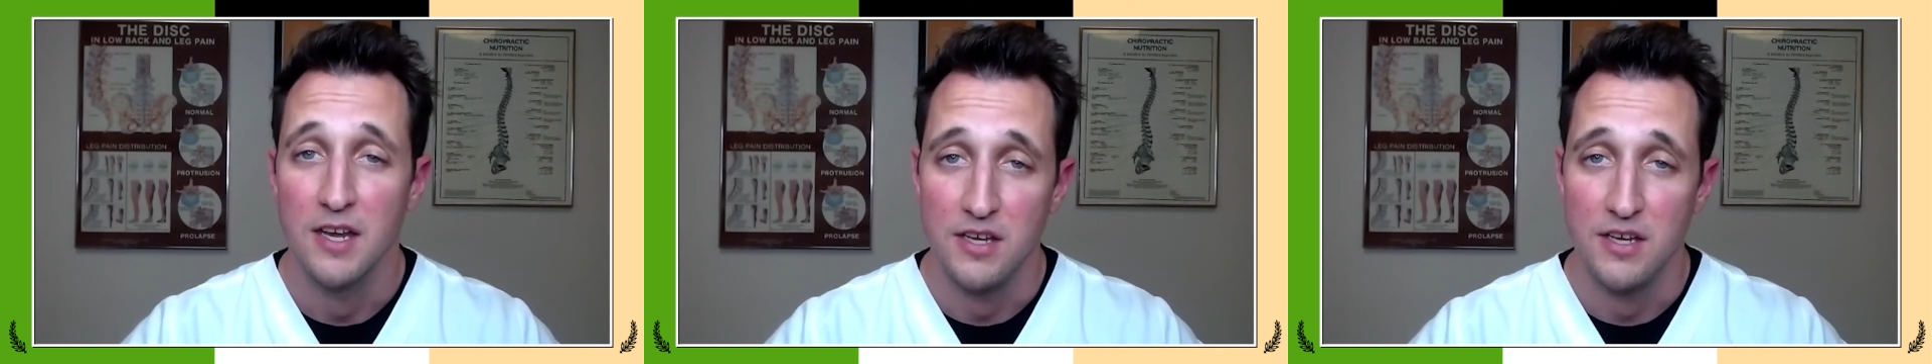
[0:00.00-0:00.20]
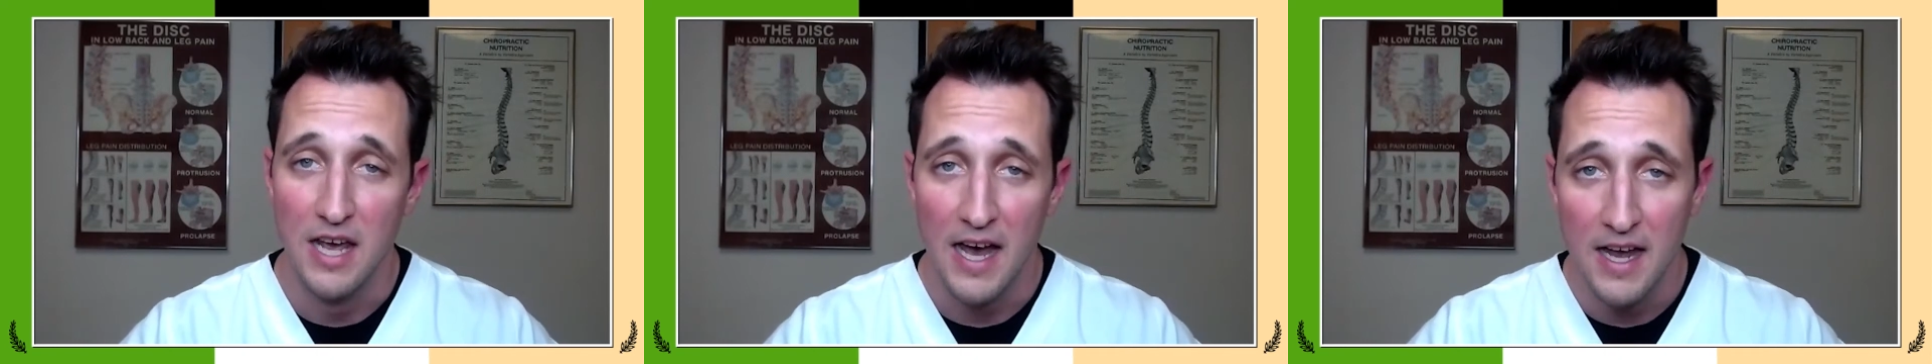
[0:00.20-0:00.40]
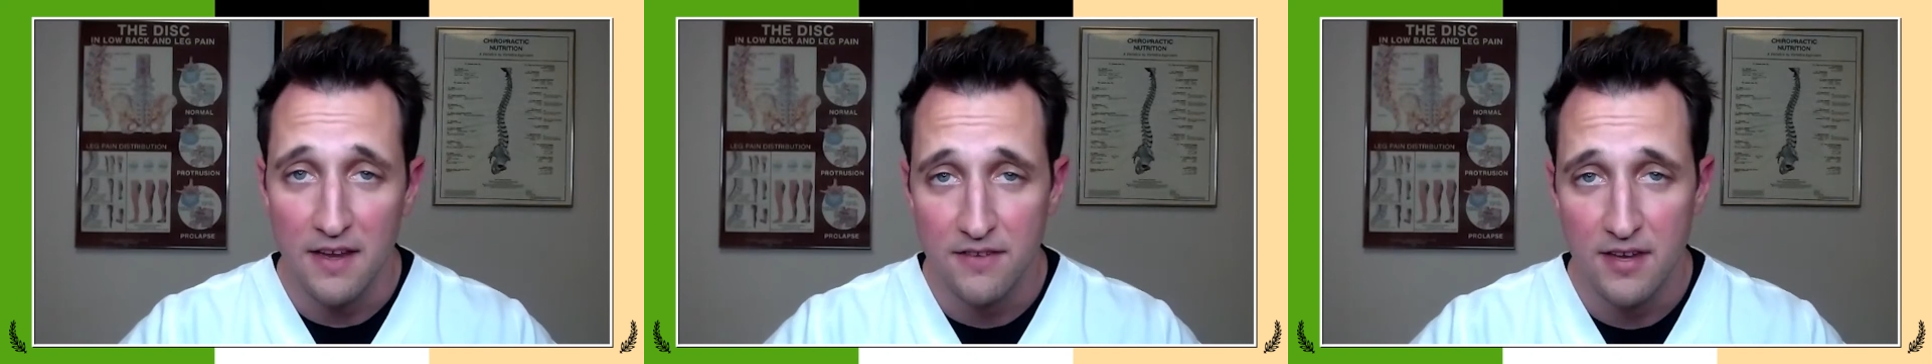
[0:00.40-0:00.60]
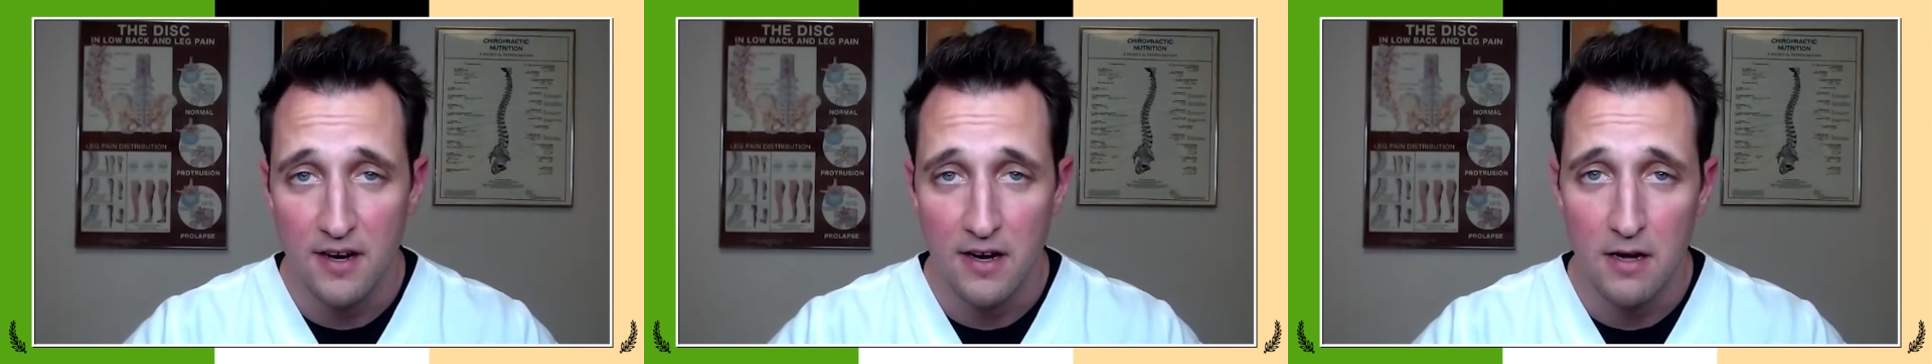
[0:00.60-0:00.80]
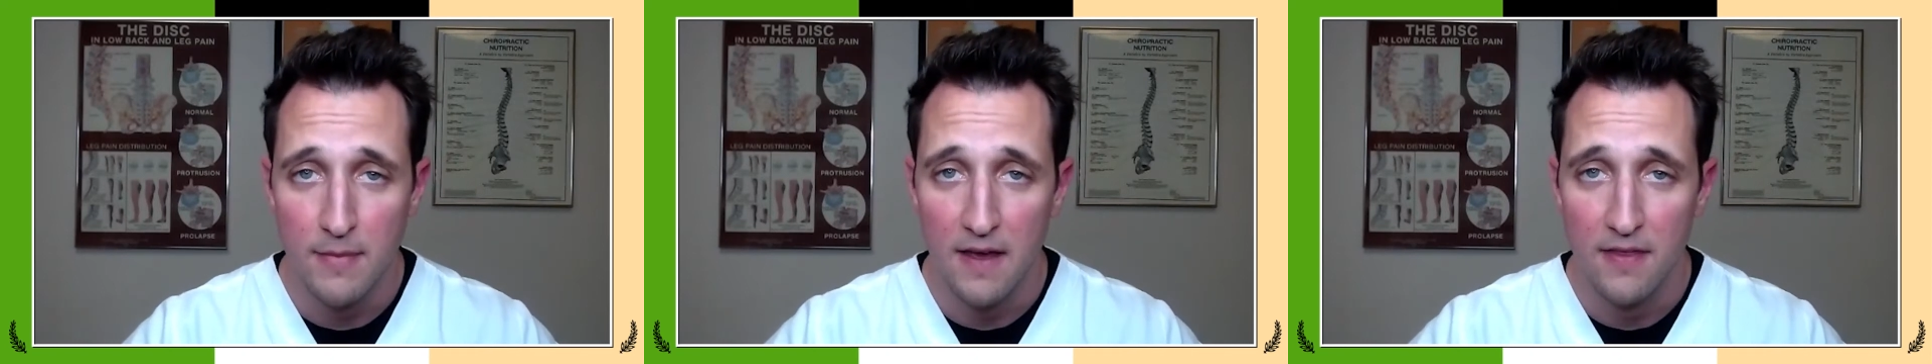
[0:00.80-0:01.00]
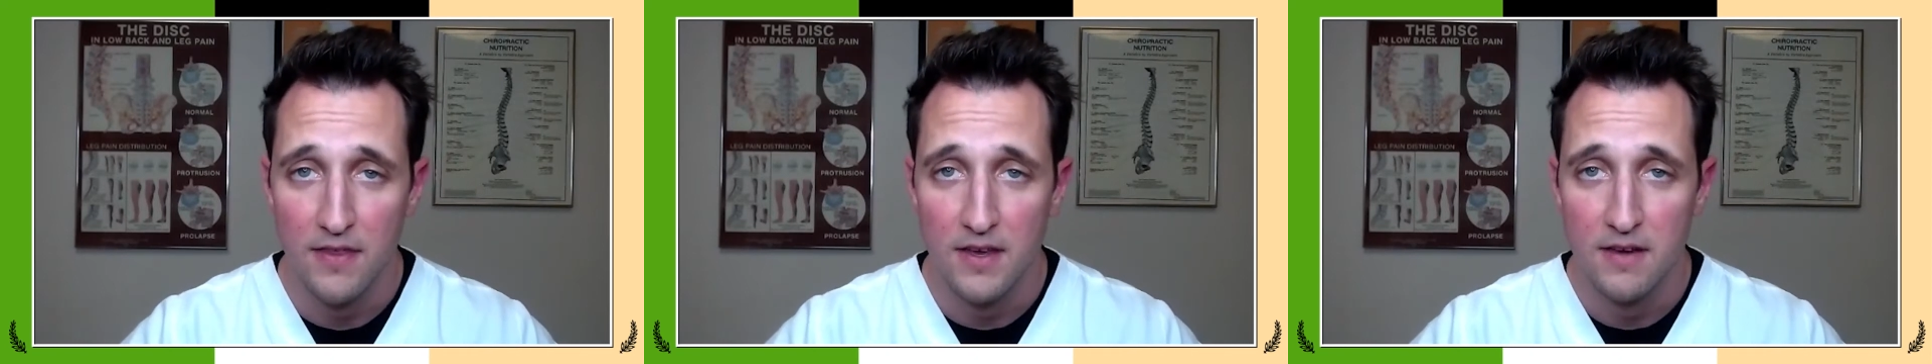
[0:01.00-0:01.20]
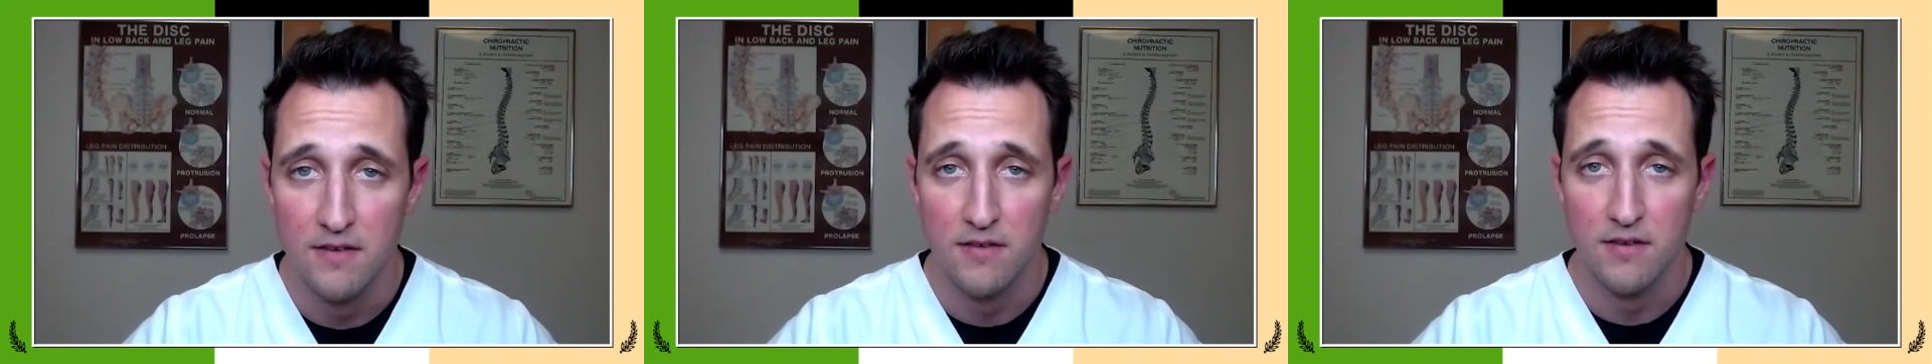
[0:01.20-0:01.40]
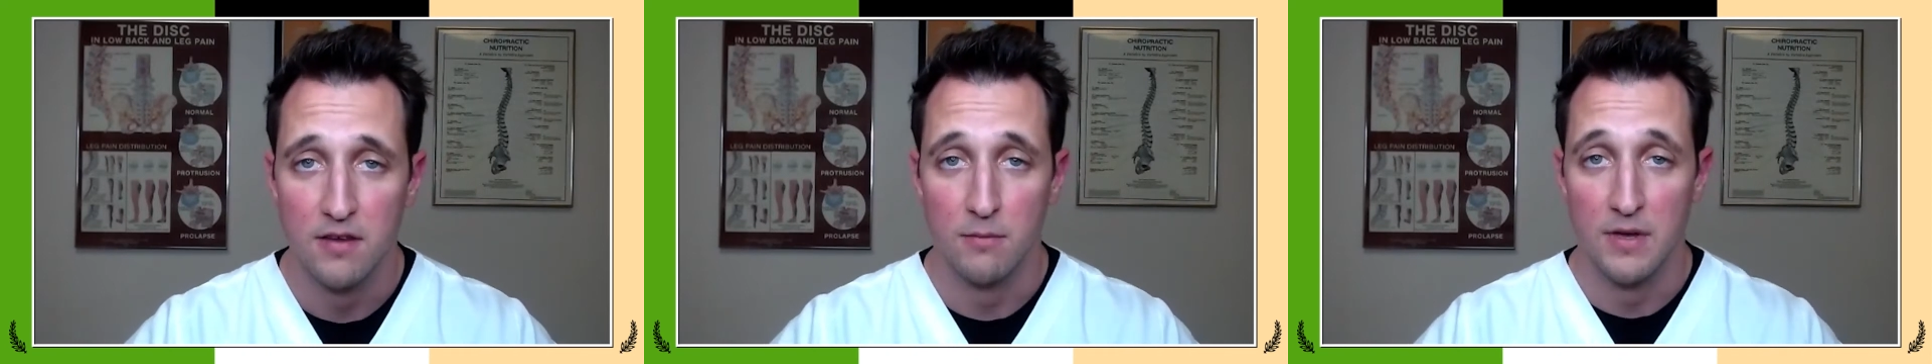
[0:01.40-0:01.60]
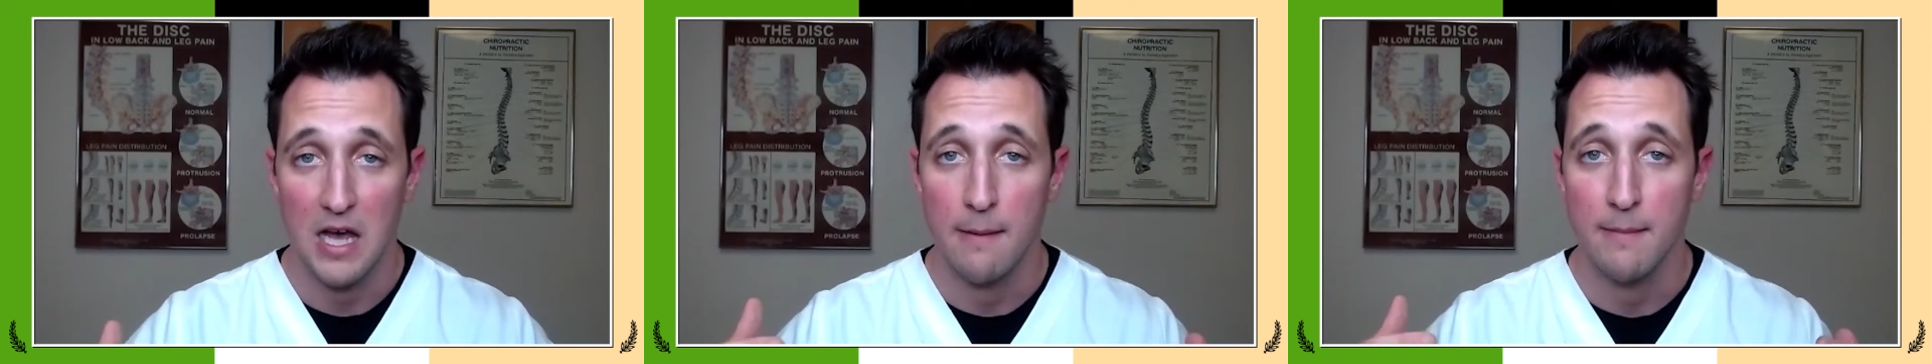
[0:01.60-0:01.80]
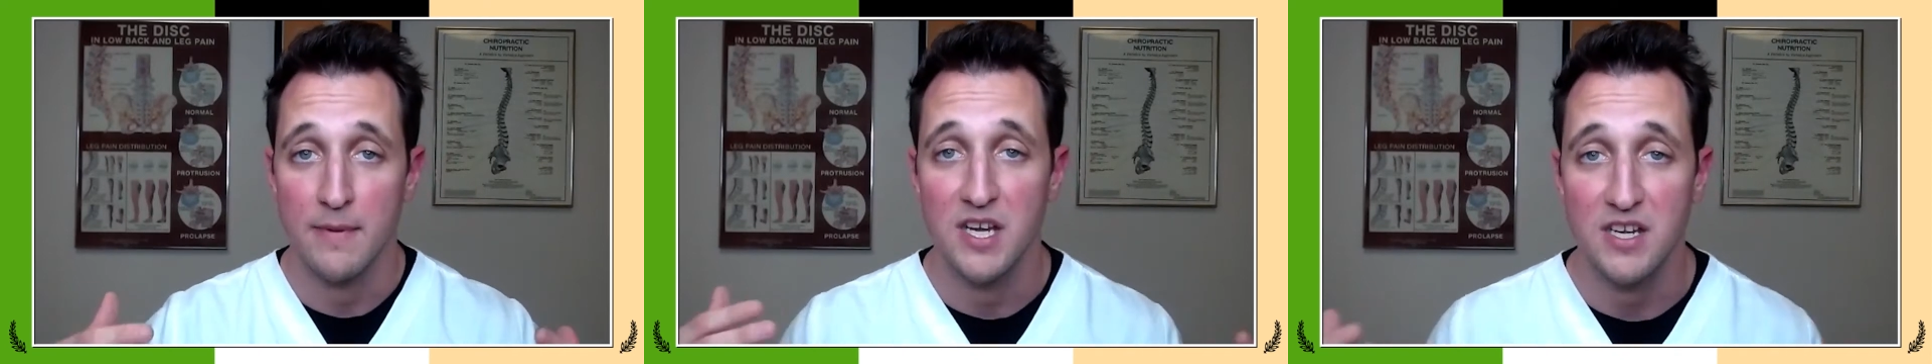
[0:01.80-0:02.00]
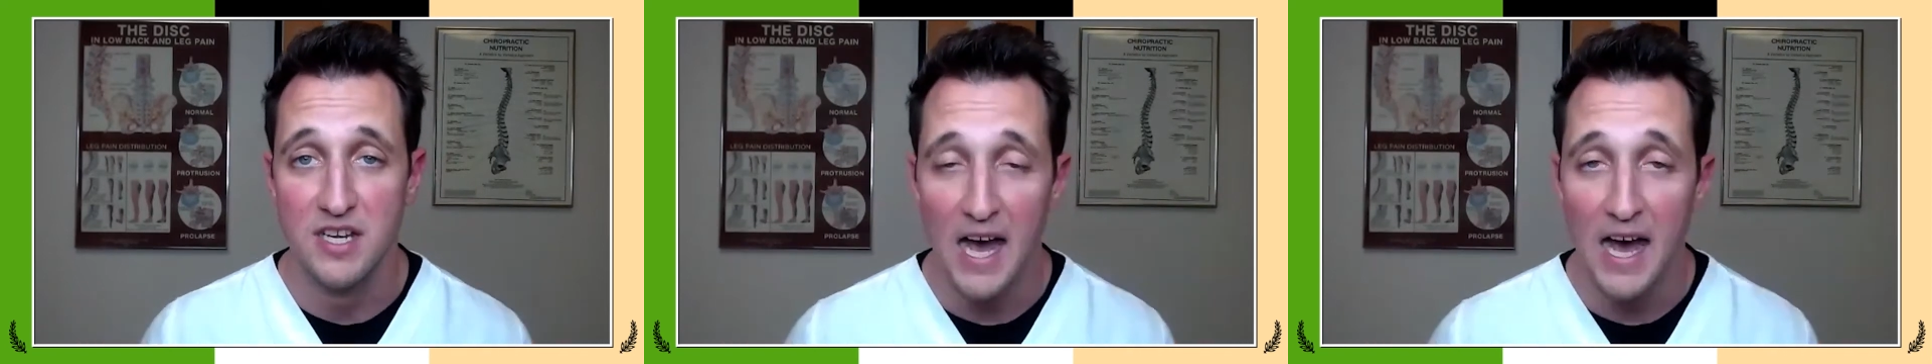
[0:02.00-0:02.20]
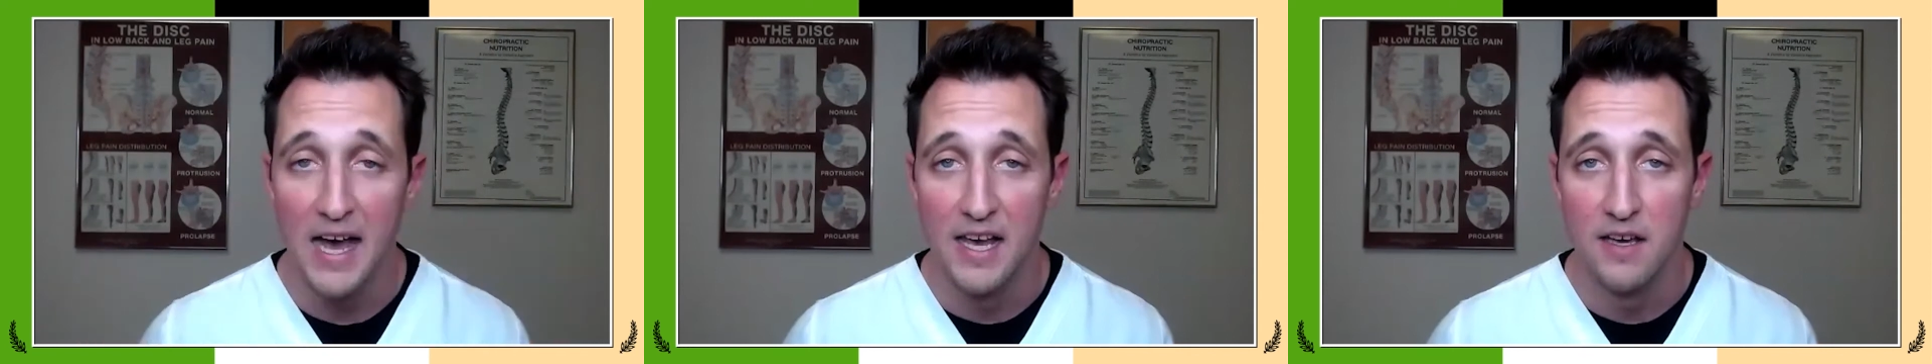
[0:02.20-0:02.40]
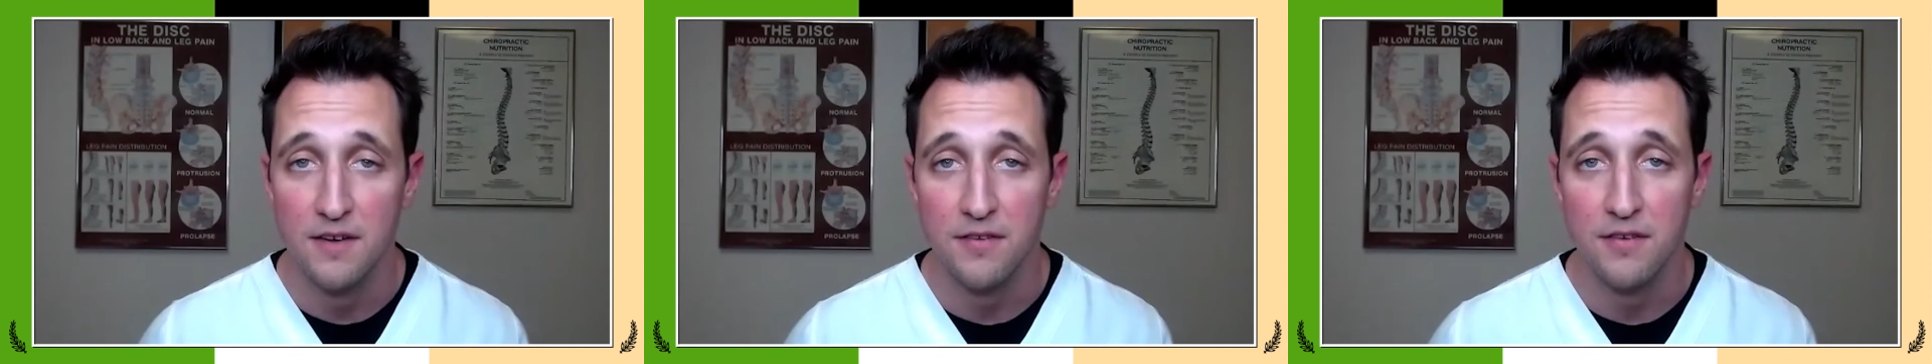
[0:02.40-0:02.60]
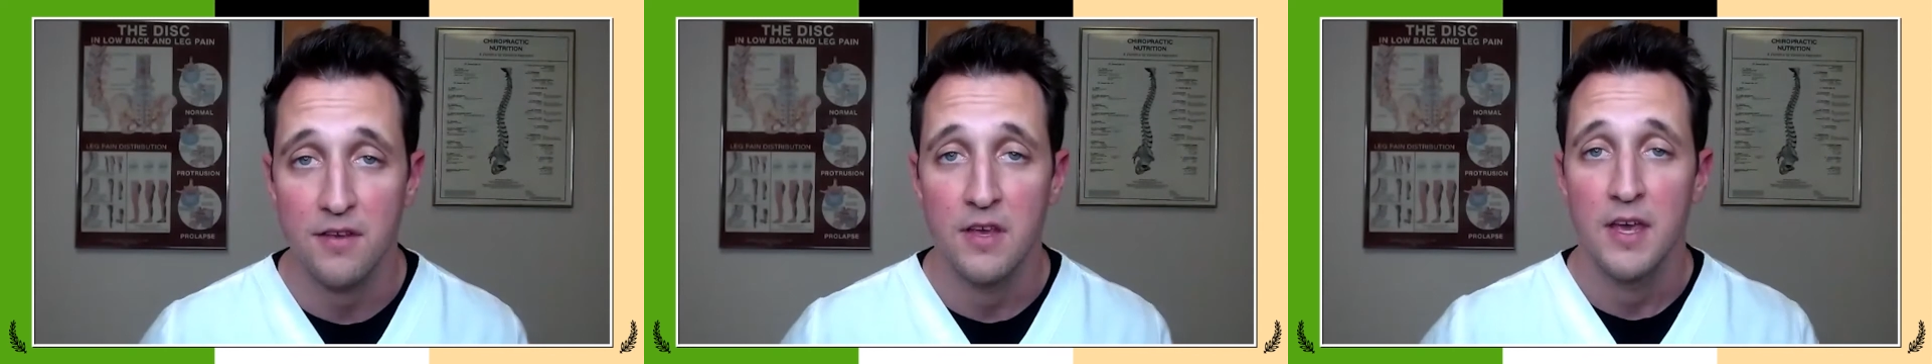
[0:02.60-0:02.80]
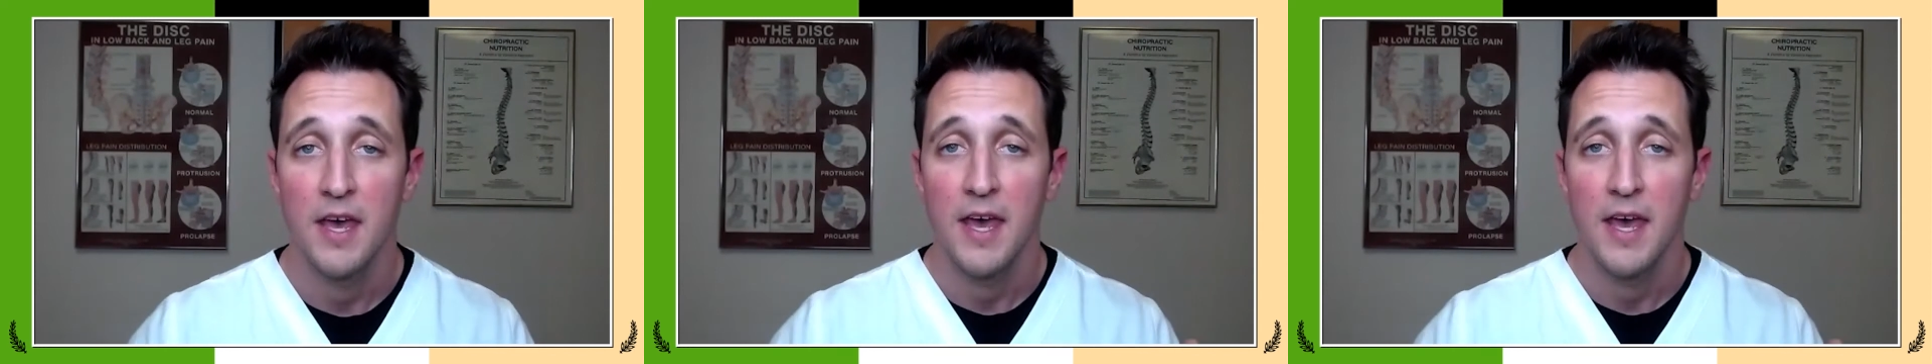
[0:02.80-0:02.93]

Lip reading: dietary methods, some common diets,